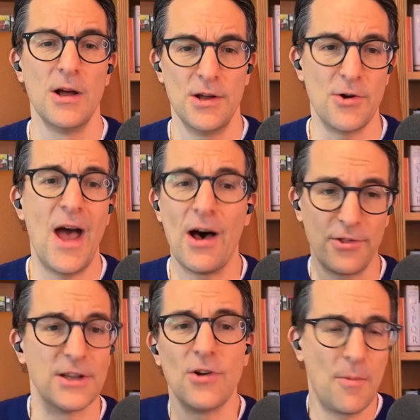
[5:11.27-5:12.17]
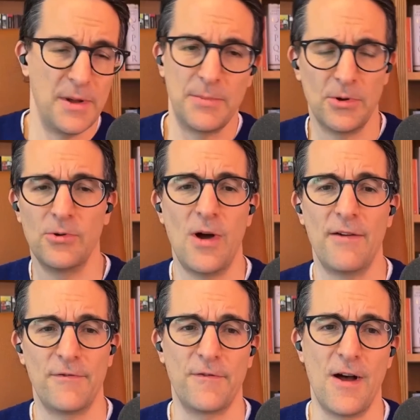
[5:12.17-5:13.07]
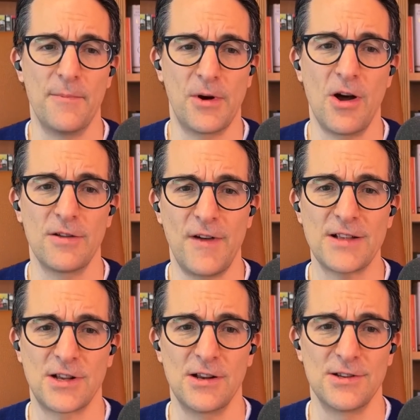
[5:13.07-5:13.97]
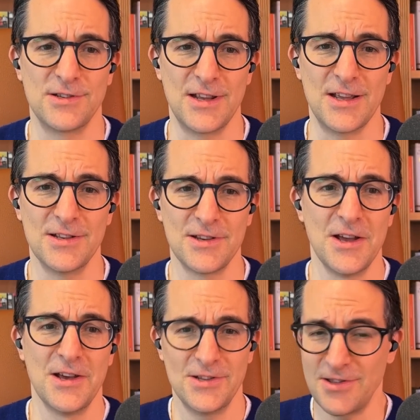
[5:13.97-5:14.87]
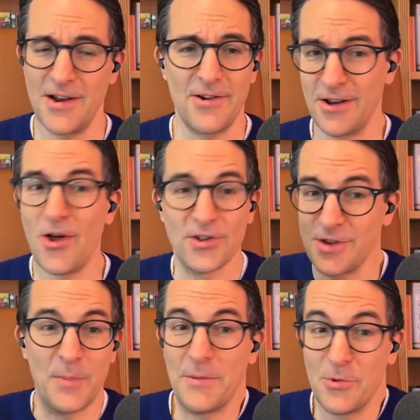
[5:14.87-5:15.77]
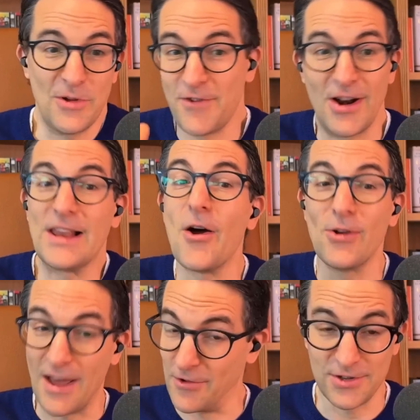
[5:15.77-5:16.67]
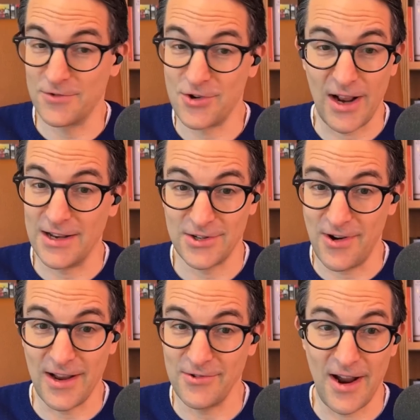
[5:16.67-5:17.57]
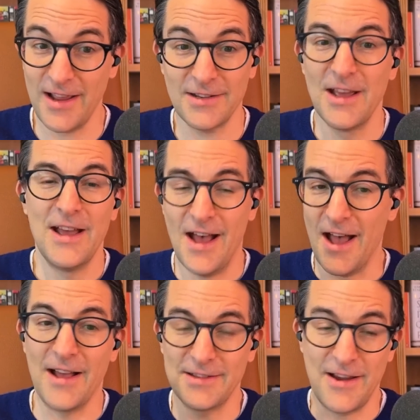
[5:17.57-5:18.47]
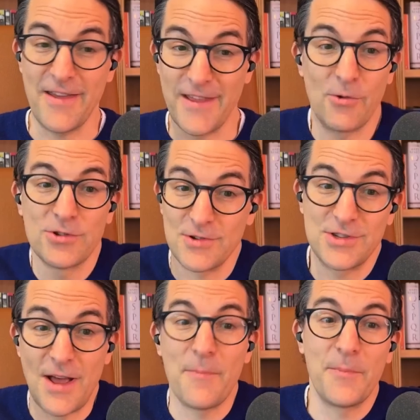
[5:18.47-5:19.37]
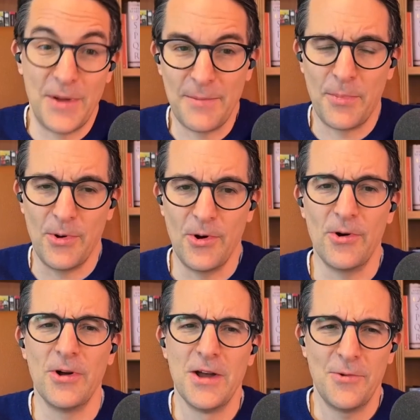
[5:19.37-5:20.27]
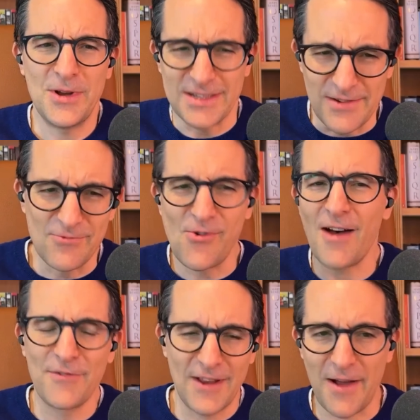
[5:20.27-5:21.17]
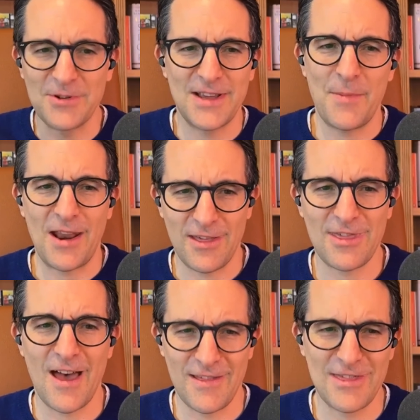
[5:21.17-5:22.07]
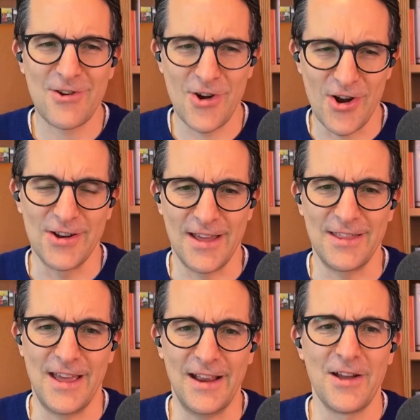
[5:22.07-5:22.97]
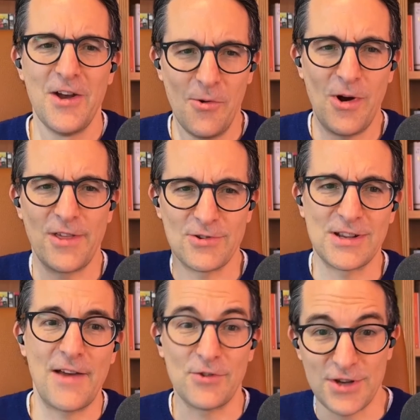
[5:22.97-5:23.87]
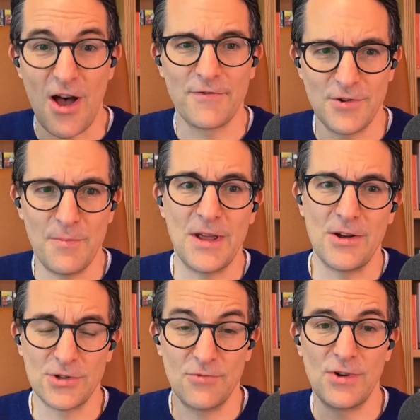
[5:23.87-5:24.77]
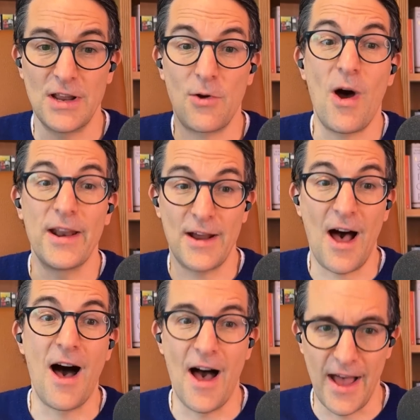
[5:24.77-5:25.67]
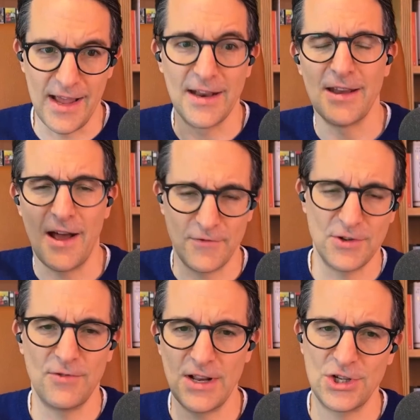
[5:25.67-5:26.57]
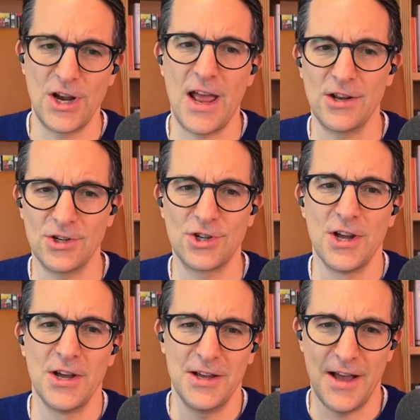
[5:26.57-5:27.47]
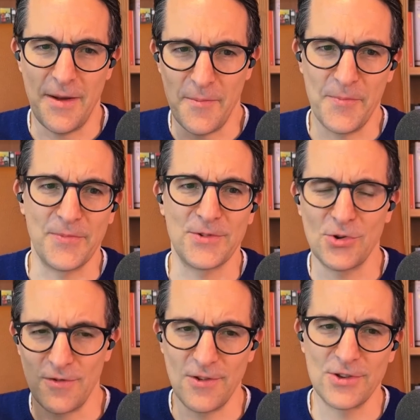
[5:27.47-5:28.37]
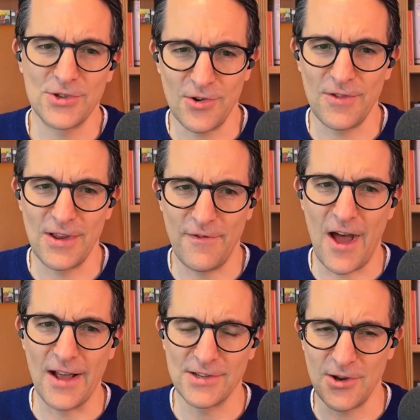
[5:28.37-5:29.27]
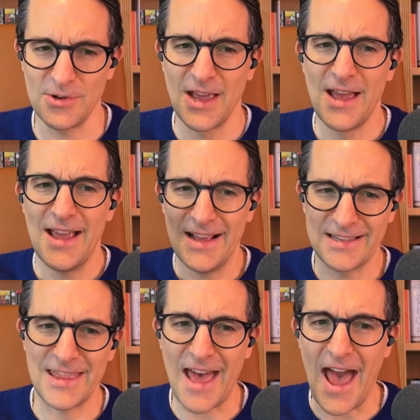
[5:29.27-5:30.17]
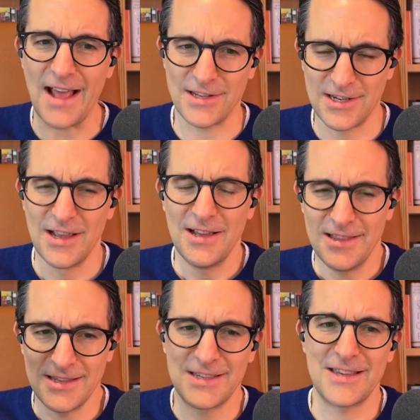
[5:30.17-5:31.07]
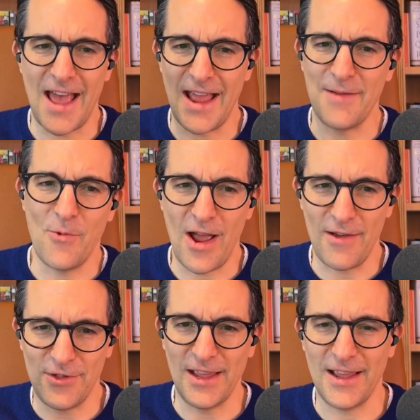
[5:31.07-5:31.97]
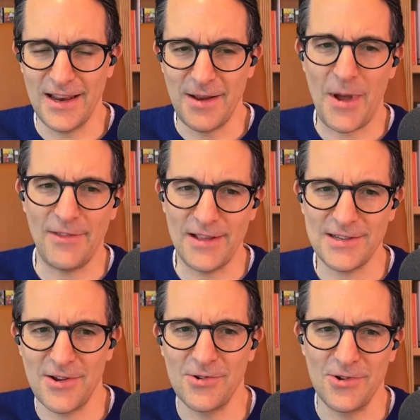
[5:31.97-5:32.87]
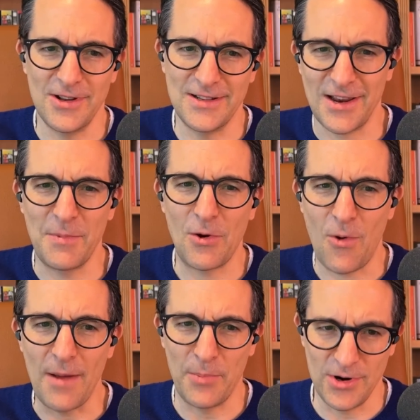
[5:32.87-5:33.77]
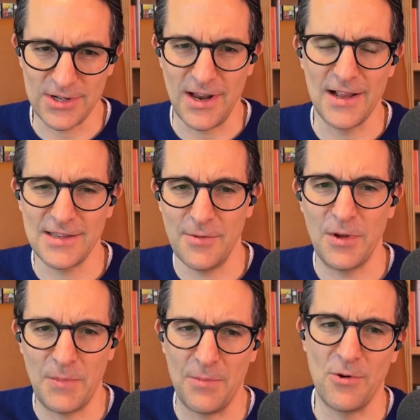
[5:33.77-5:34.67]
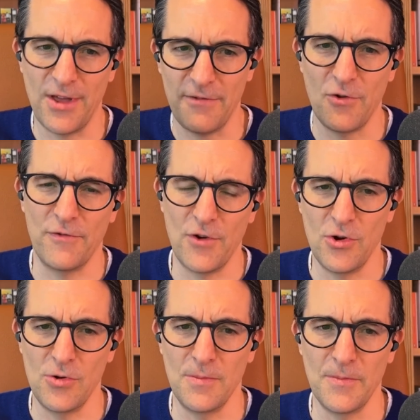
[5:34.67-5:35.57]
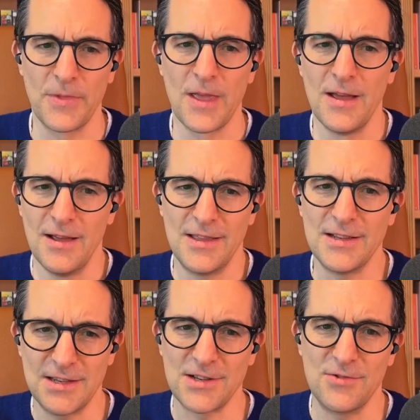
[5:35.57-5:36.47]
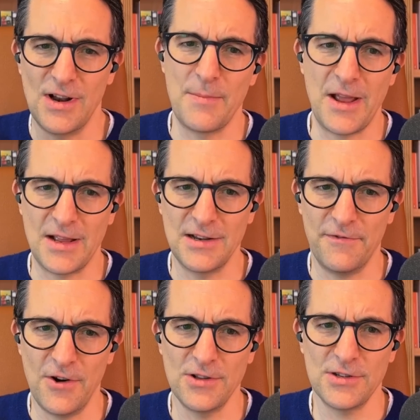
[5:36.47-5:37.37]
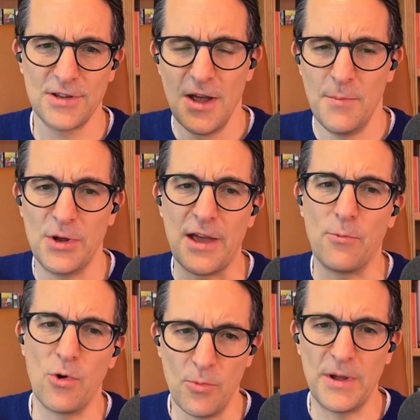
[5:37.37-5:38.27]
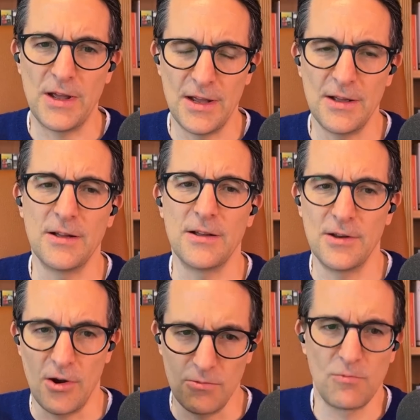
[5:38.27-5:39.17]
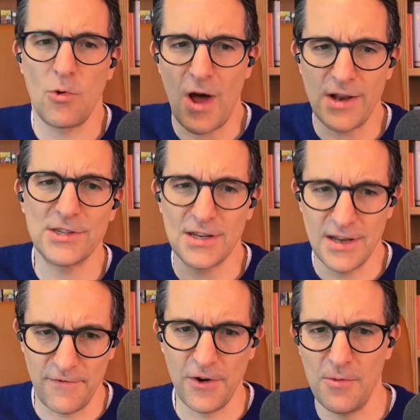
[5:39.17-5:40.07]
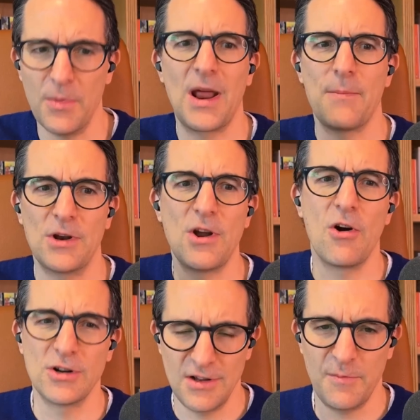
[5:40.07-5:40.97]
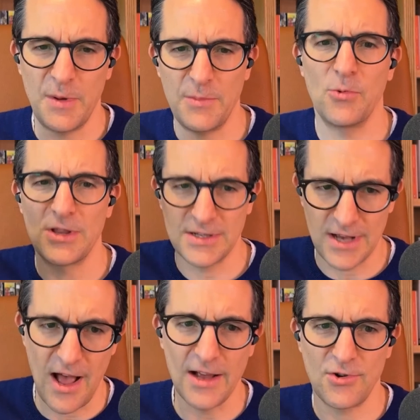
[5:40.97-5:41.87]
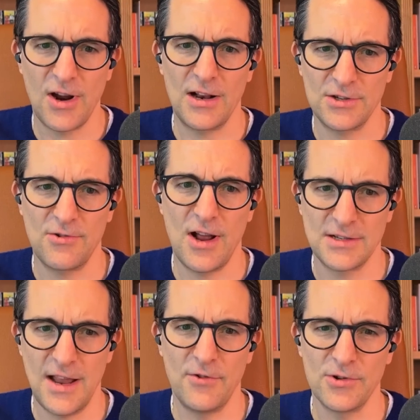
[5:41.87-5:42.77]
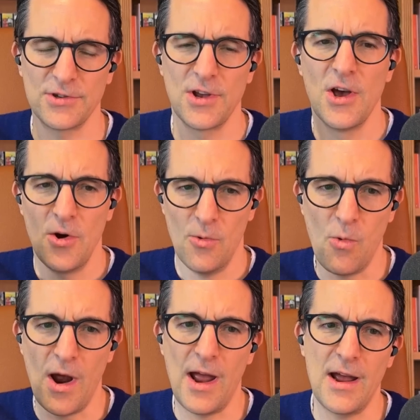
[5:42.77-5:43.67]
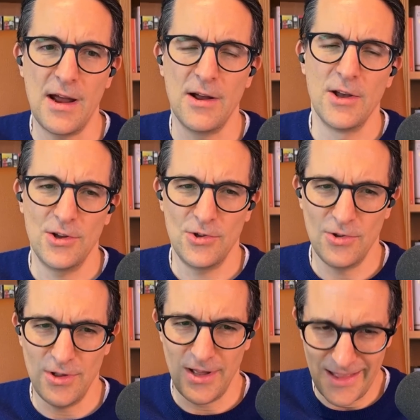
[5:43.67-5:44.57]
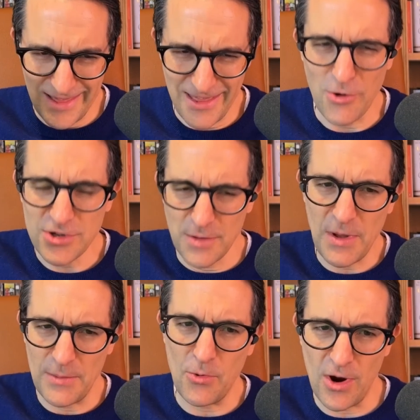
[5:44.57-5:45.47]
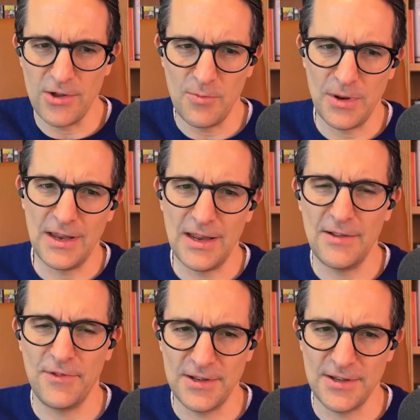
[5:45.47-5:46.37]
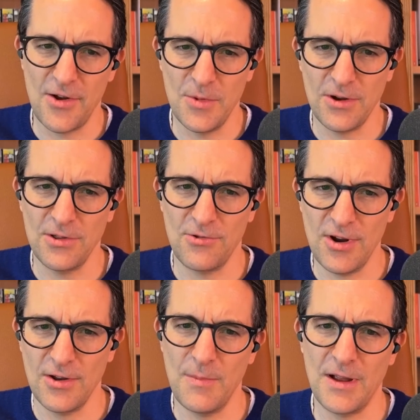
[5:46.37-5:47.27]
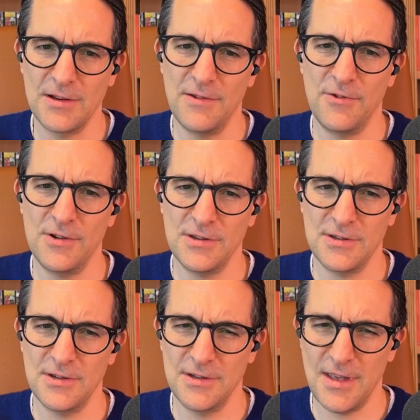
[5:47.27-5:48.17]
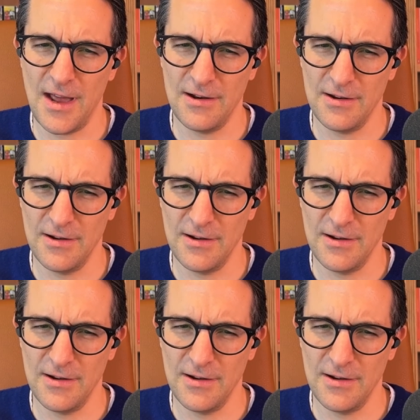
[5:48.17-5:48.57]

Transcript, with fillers: you know, healthy, not people who have um, cardiovascular disease. So there are lots of people with very low levels of triglyceride, right? Uh, so, and there are also some people, we see roughly, I would say about a, th a third, I think, where those levels after meals are really quite high and enough to really change um, sort of sort of the advice. So is, is that the same way of thinking about this? So you're, it's going to be quite personalized. There'll be people, therefore, for whom this doesn't really make a difference, but there will be, you know, quite a significant, but a minority of people with these high triglycerides levels where those are the people where you believe this omega three could make a difference. Is that?